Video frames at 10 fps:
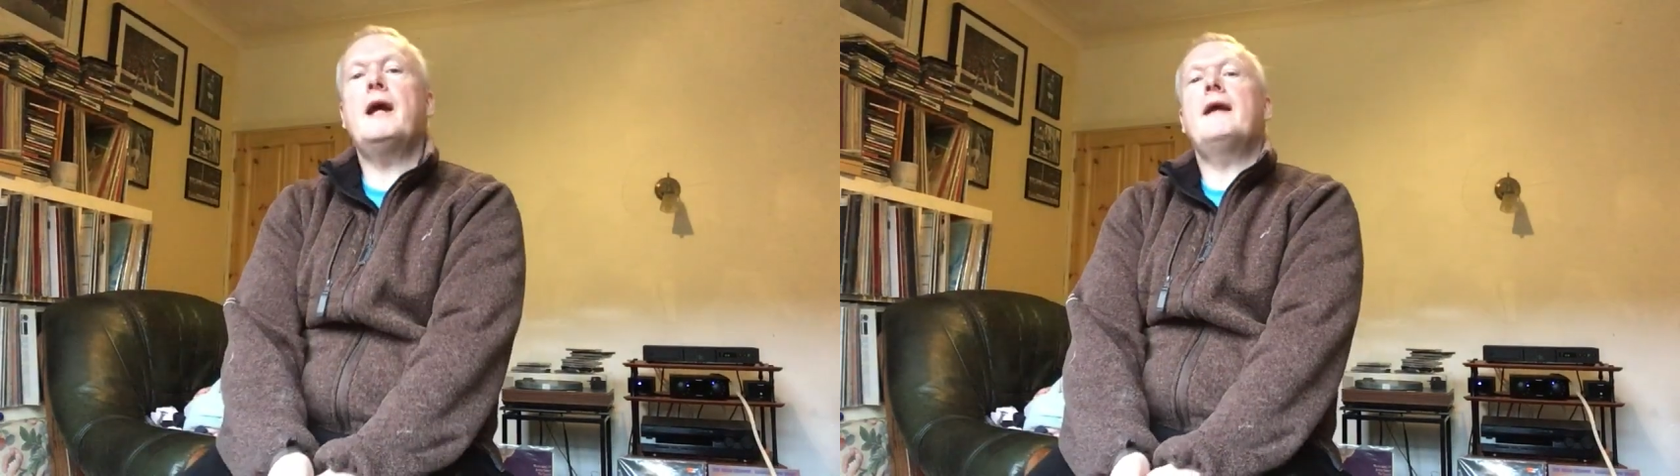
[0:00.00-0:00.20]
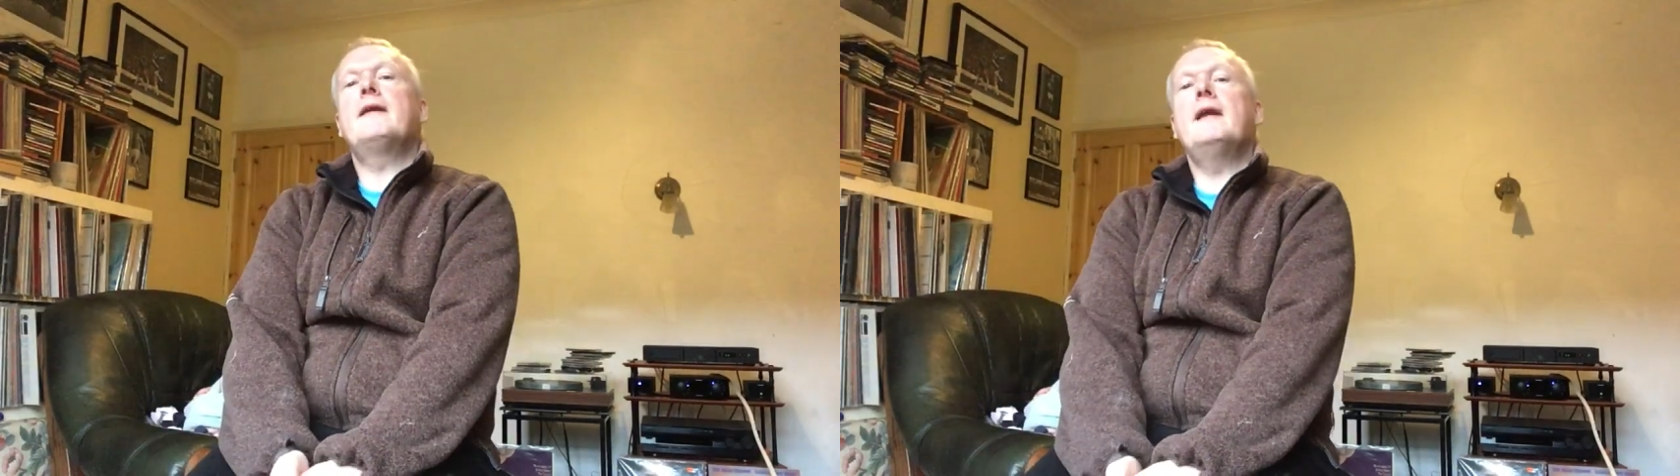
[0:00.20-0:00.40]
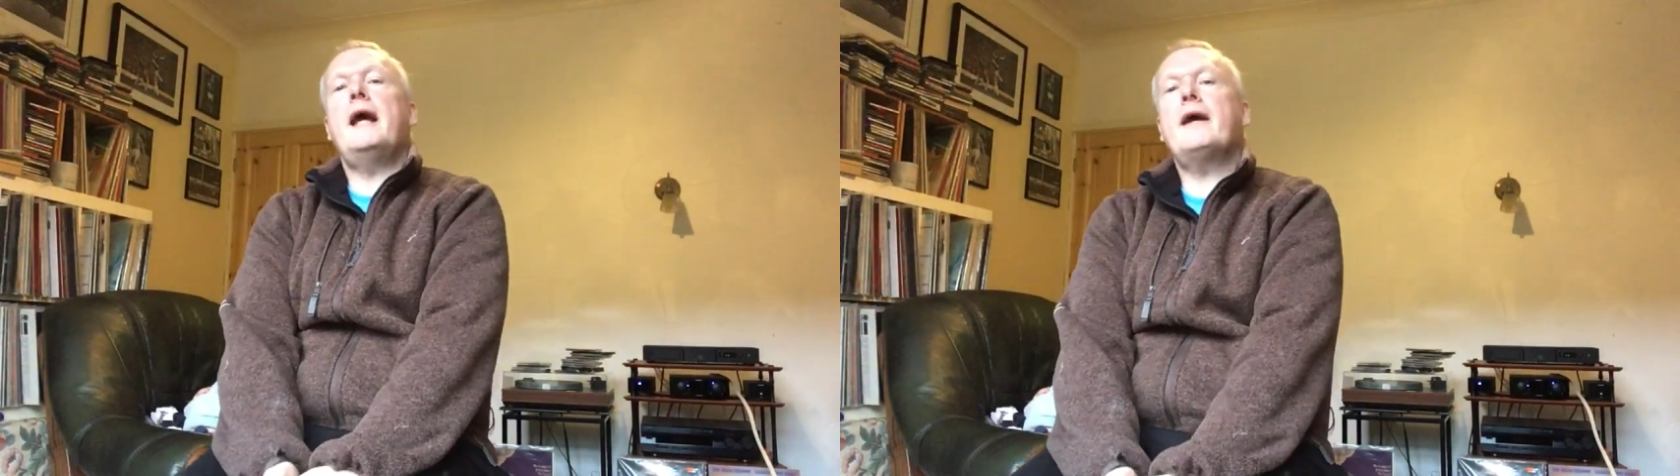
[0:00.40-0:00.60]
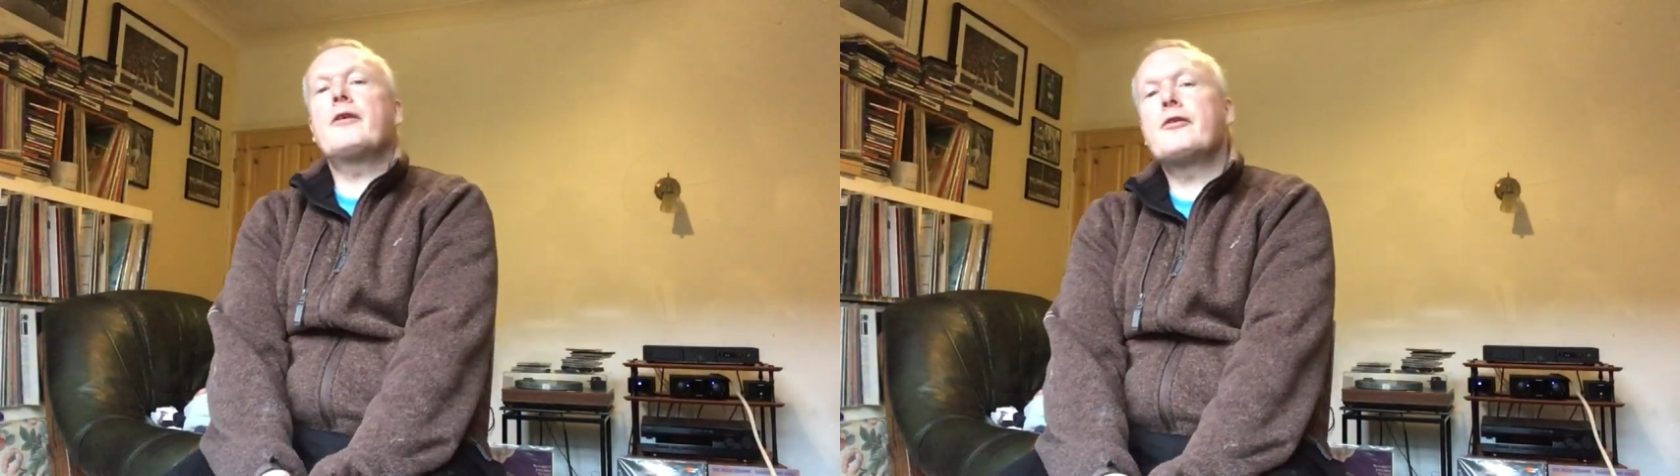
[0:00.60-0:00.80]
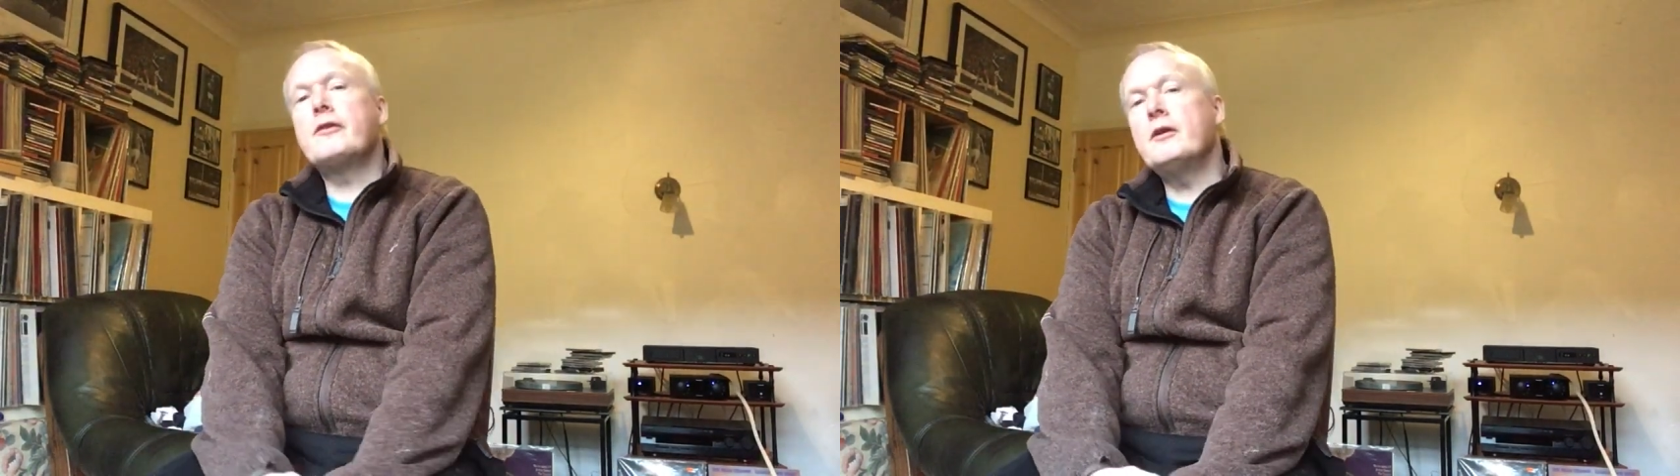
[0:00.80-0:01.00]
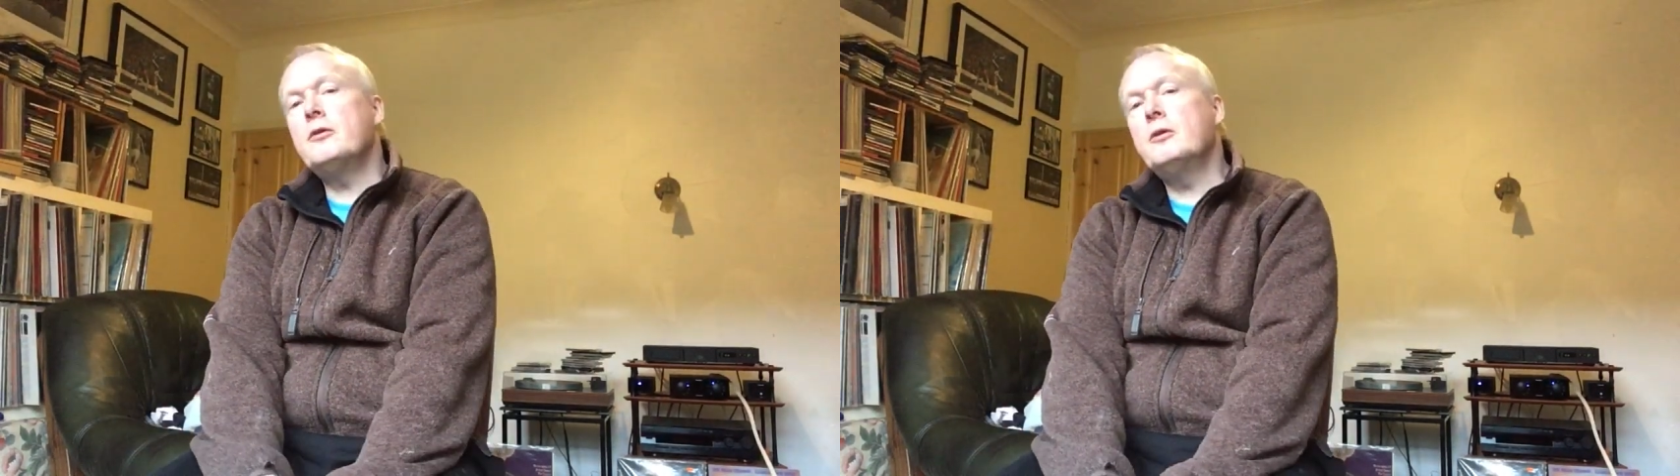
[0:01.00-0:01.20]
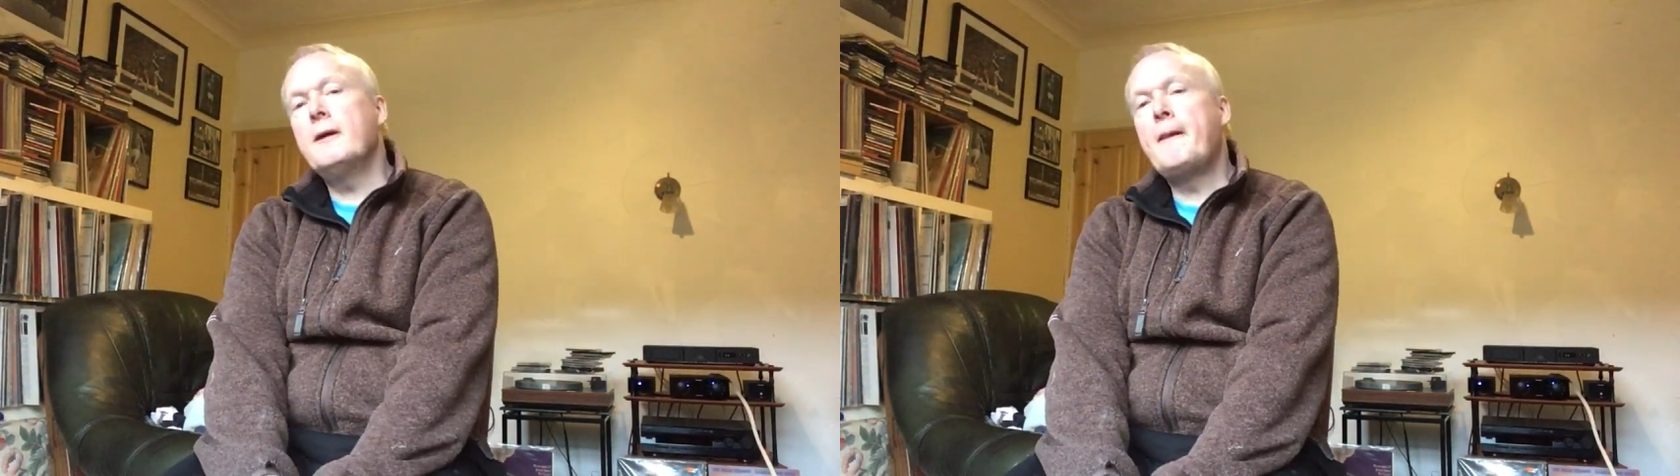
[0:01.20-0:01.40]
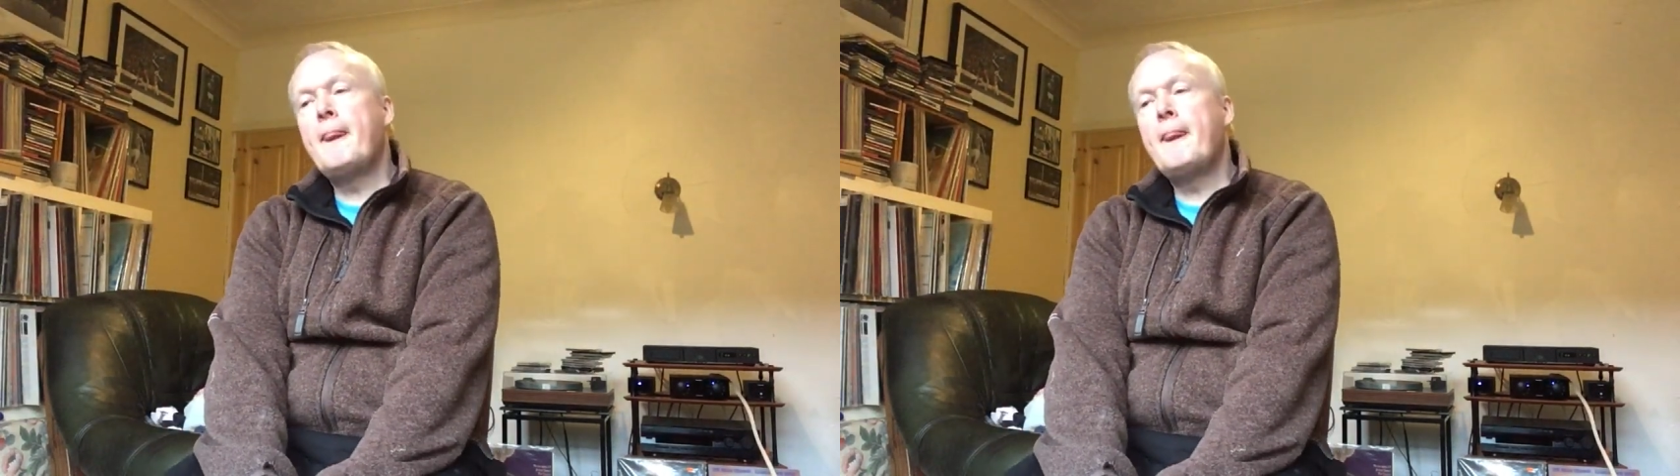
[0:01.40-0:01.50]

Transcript: get next. Now,